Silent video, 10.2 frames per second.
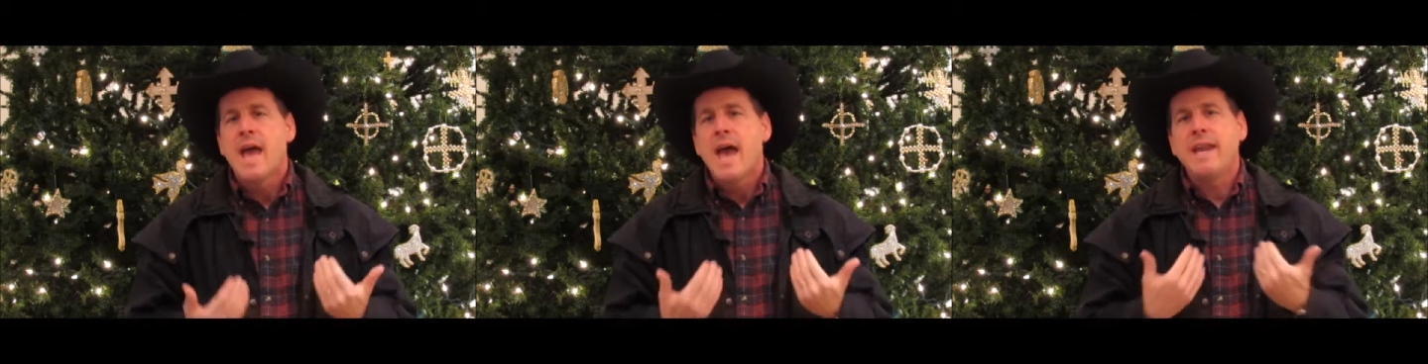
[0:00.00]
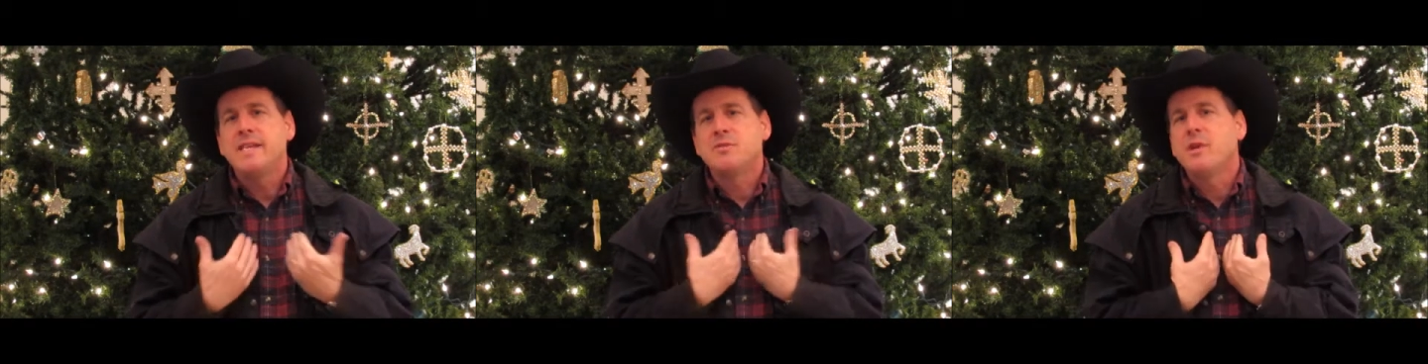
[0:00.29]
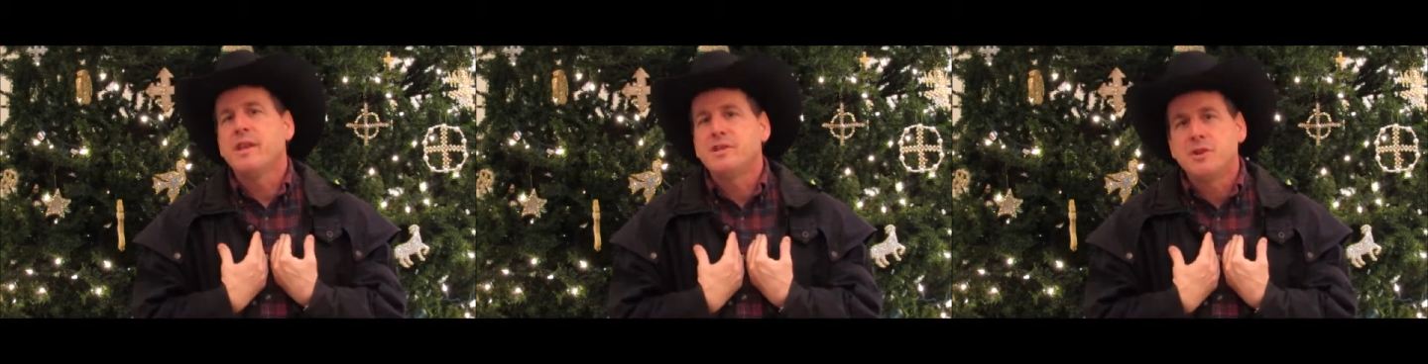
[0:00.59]
And he's
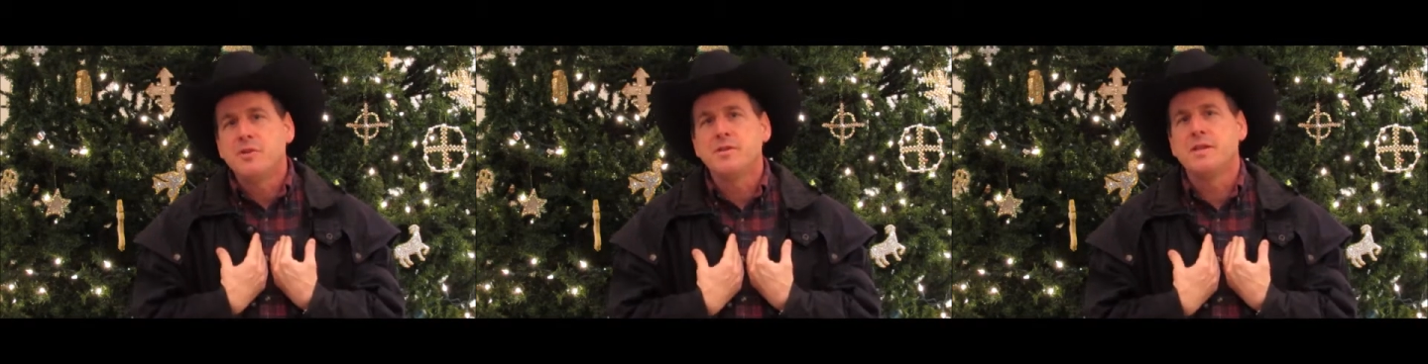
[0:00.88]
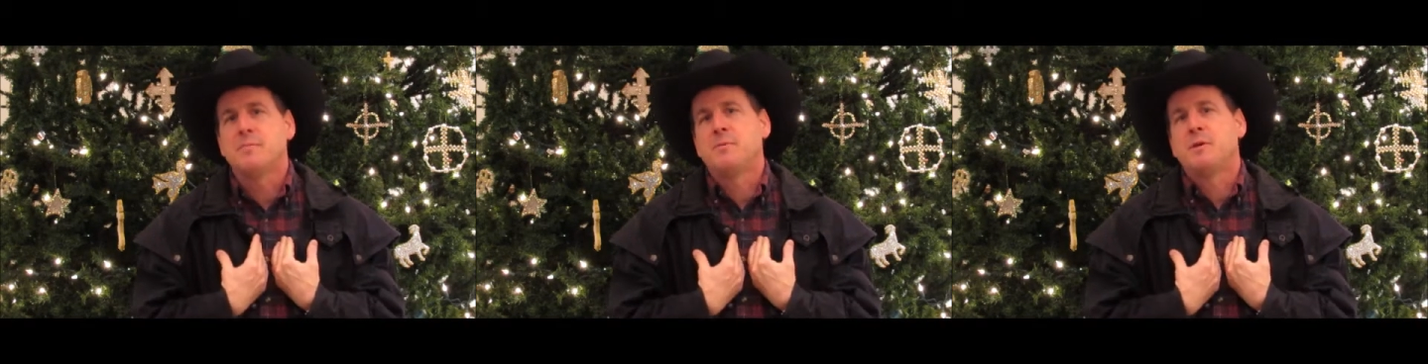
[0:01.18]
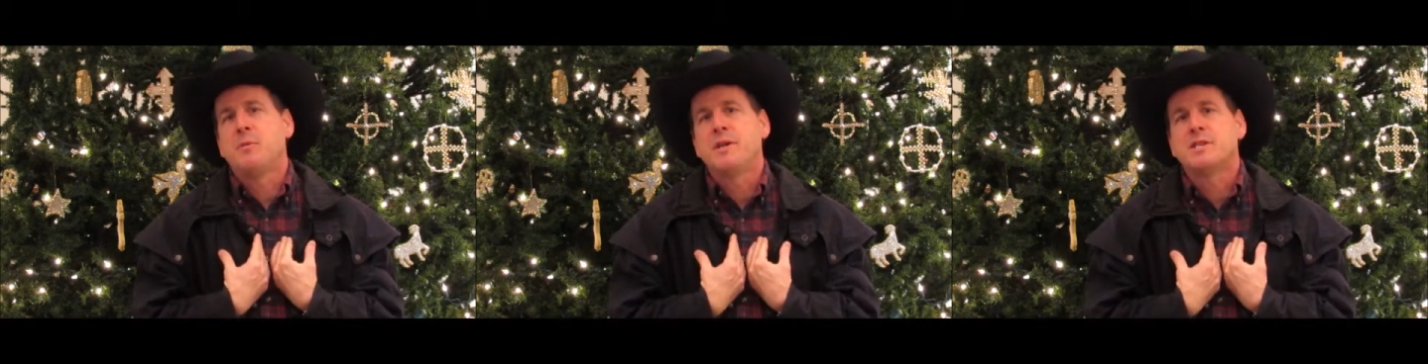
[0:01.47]
really choosing
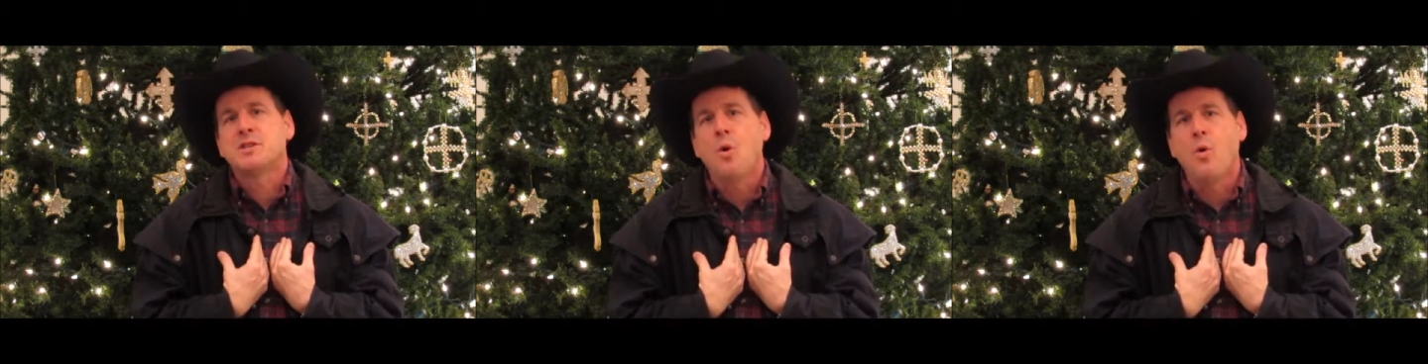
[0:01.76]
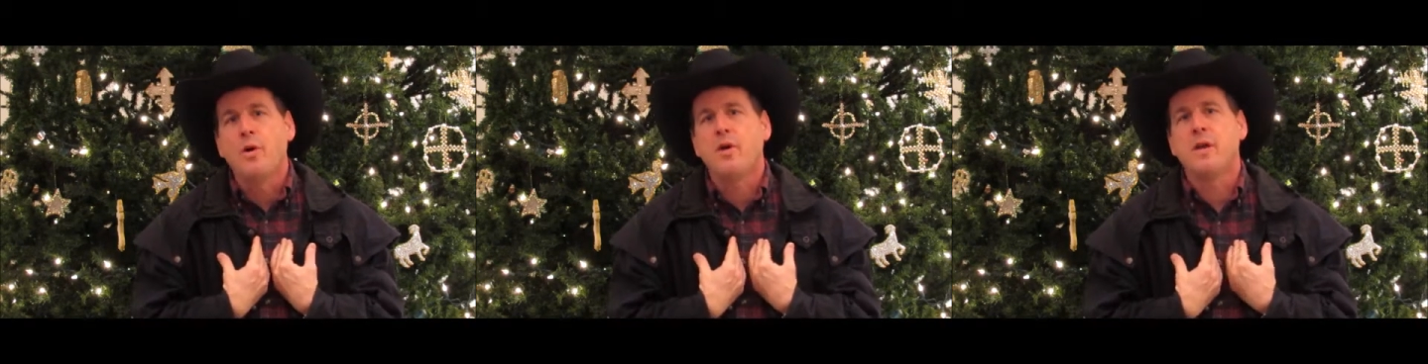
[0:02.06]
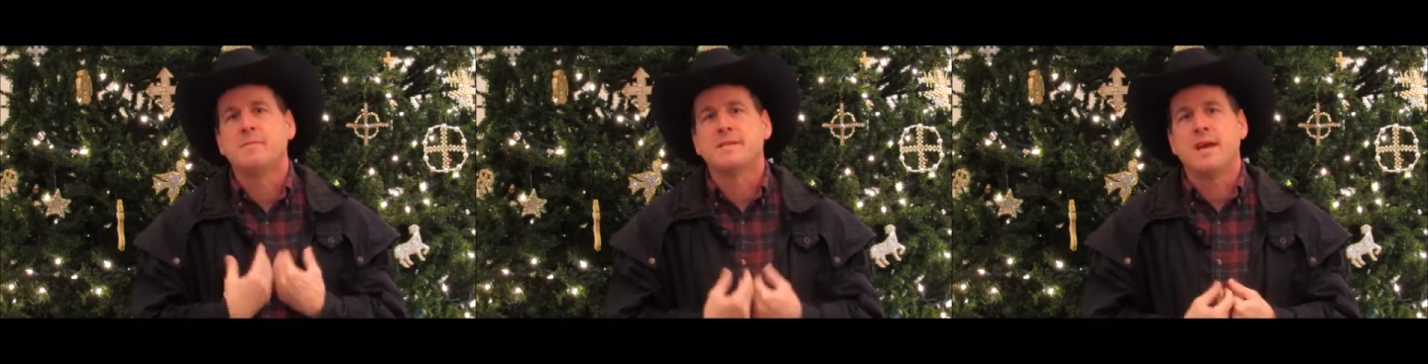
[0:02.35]
to bring scorn on
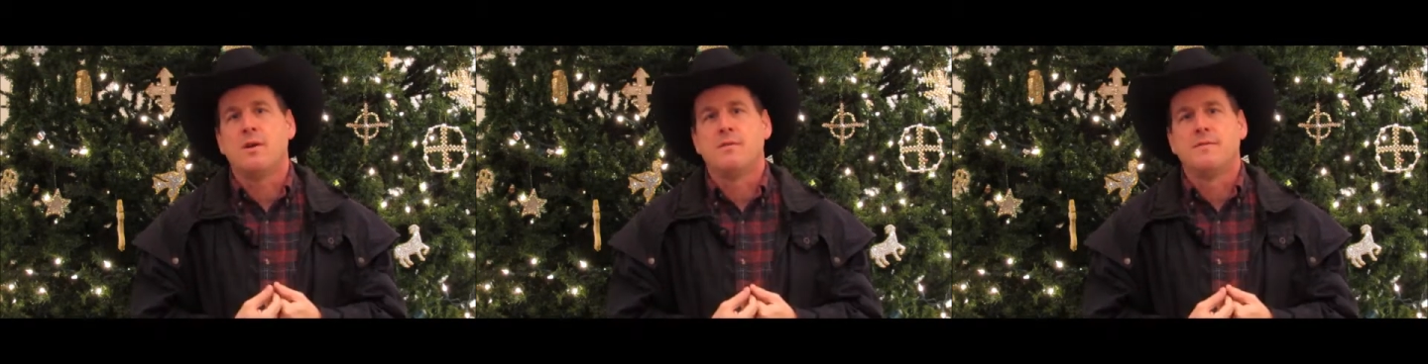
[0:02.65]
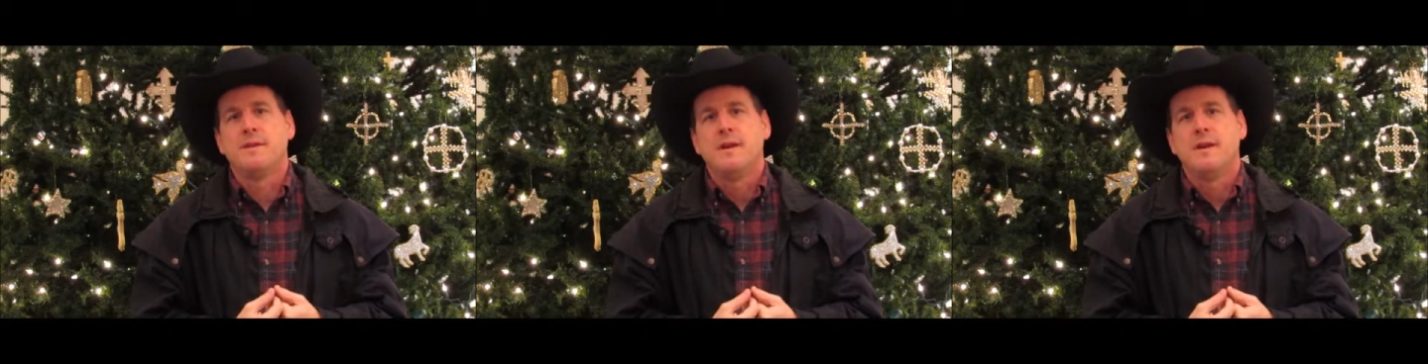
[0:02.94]
himself.